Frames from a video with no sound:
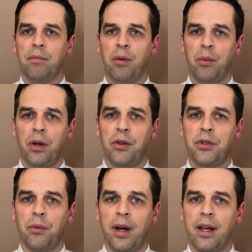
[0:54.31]
but we
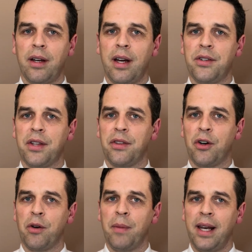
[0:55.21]
also recognize that
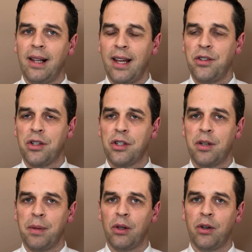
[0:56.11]
there are many lessons
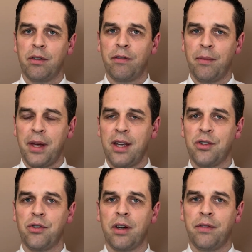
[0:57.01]
to be learned from the
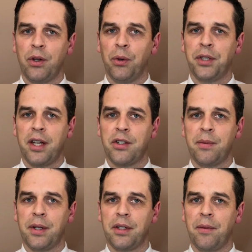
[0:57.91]
history of the Old
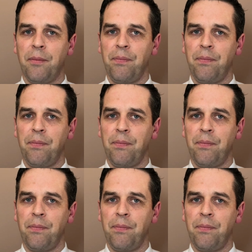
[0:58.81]
Testament.